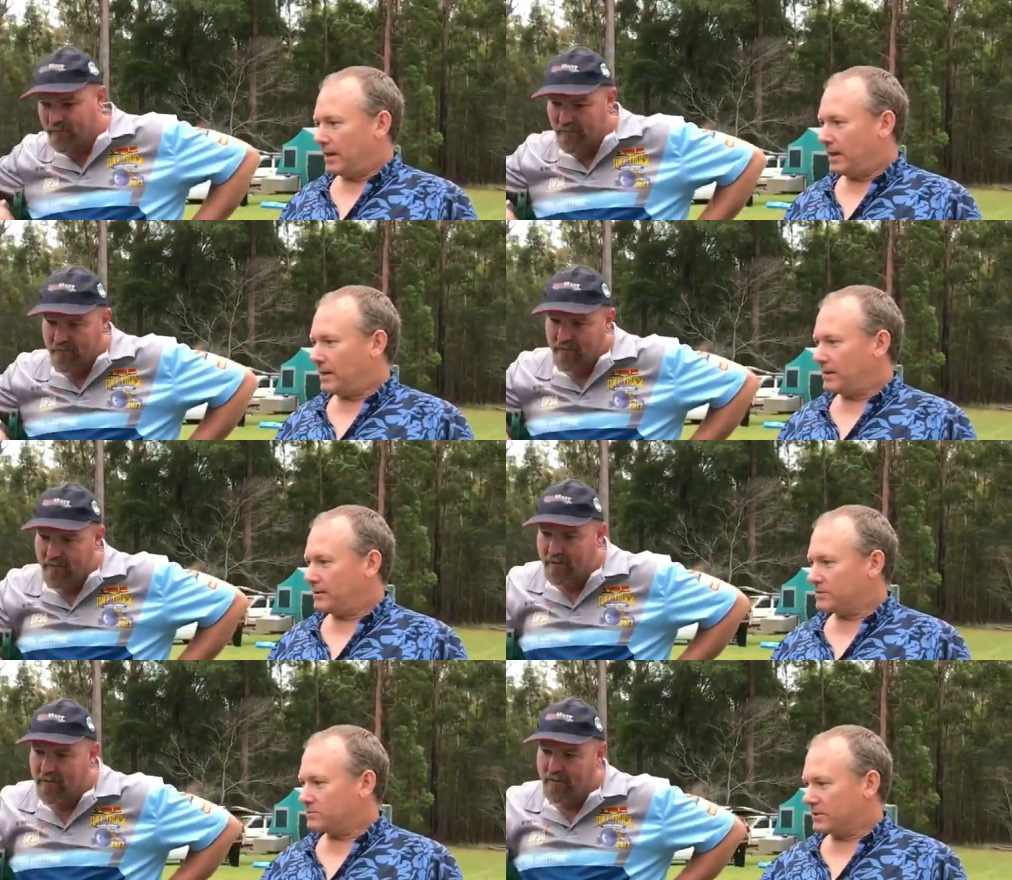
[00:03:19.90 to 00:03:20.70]

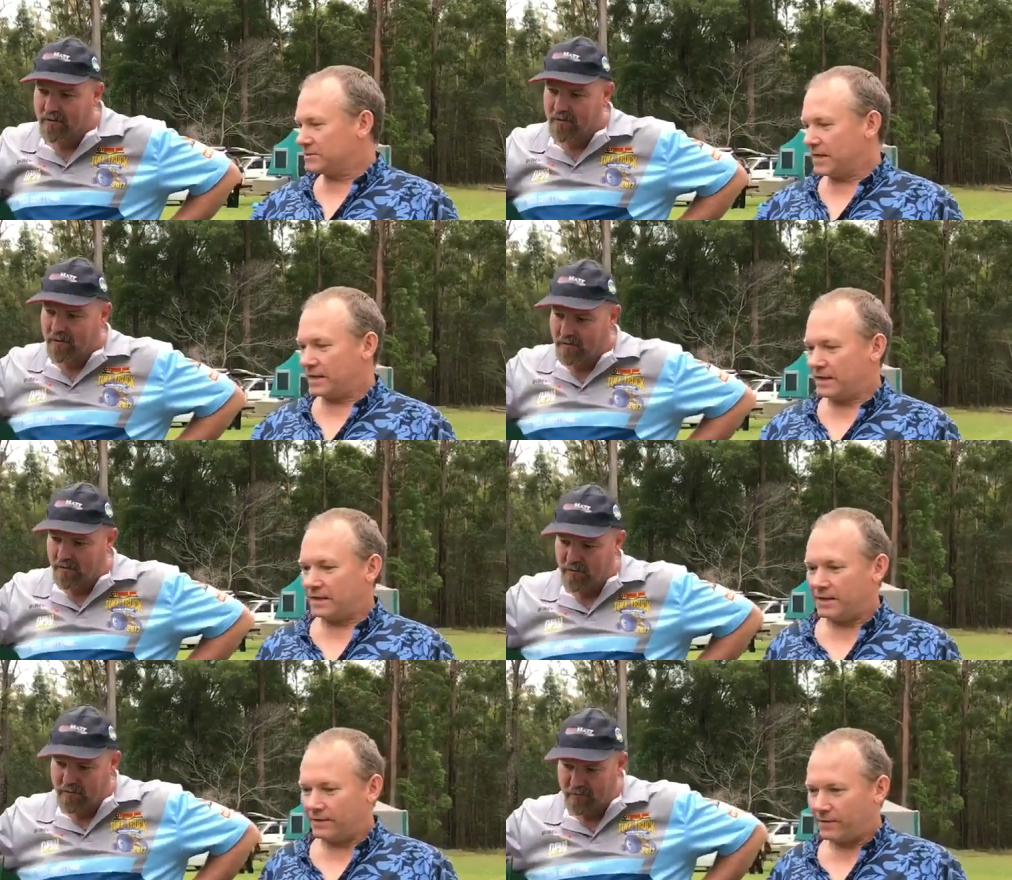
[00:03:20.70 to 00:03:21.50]
Speaker 1: and this one's had
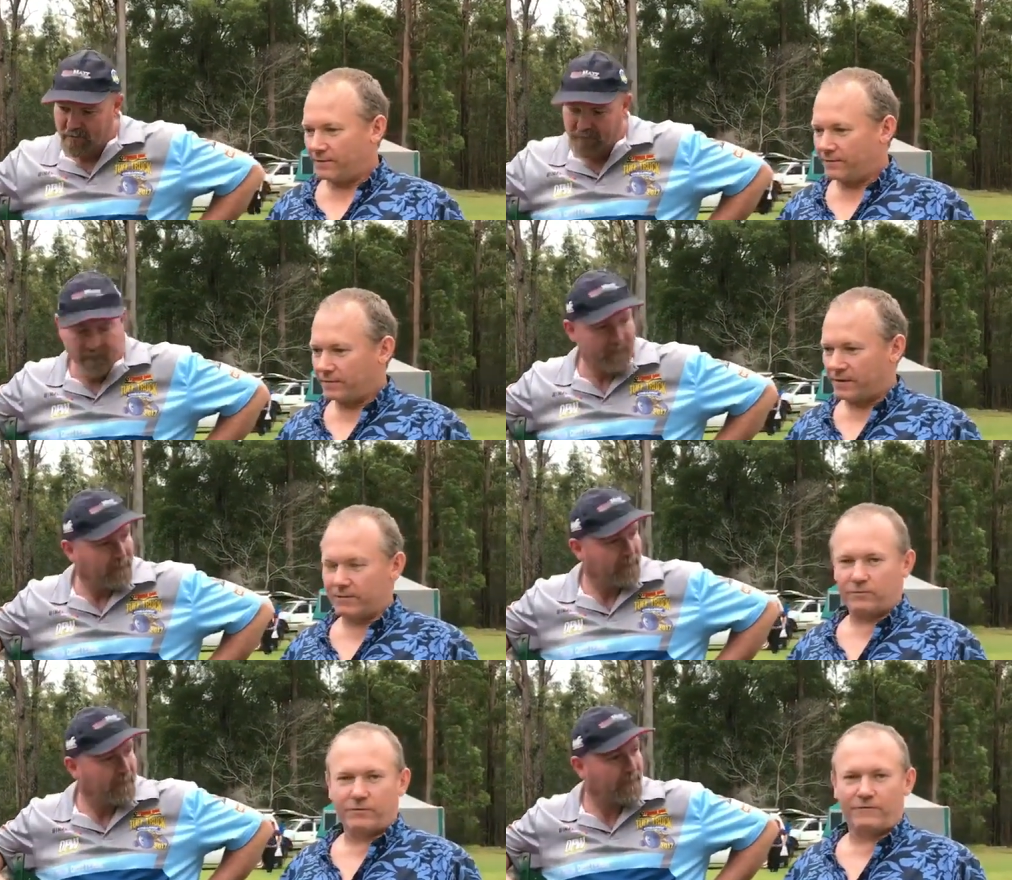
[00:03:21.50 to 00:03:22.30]
a, a, uh, a
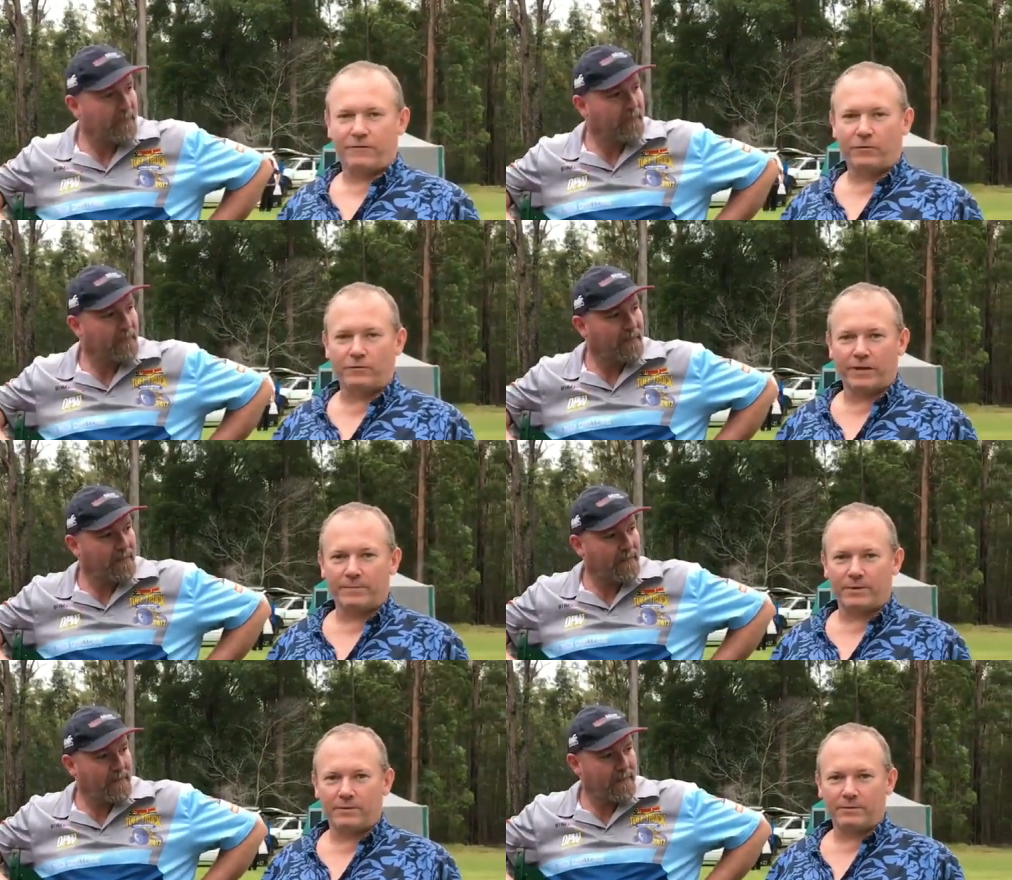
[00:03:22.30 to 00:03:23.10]
going through a full
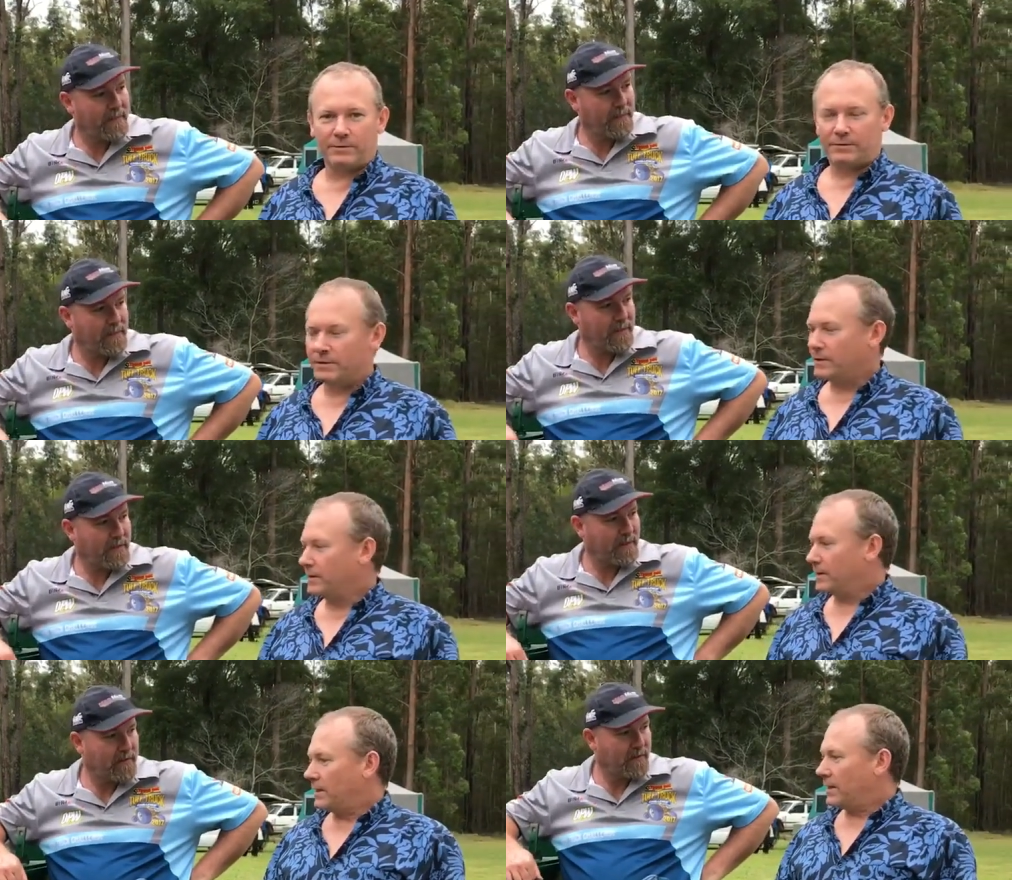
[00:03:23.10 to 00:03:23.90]
rebuild,
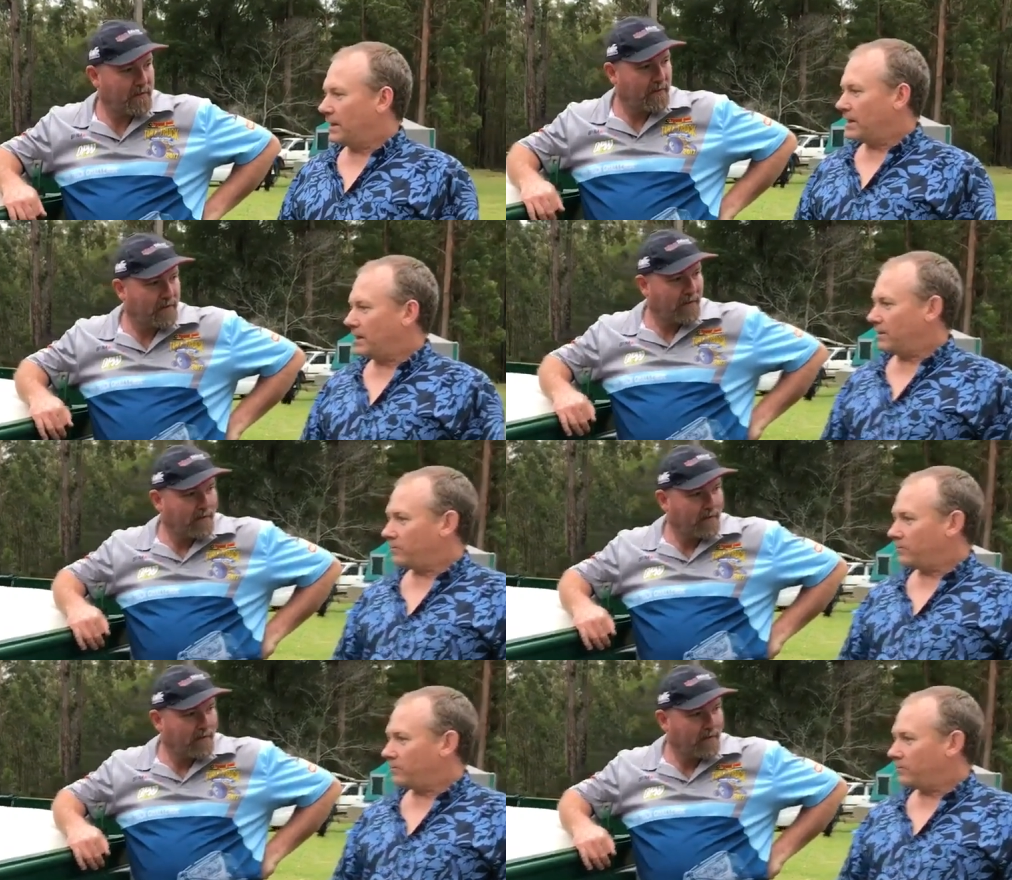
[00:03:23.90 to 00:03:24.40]
uh,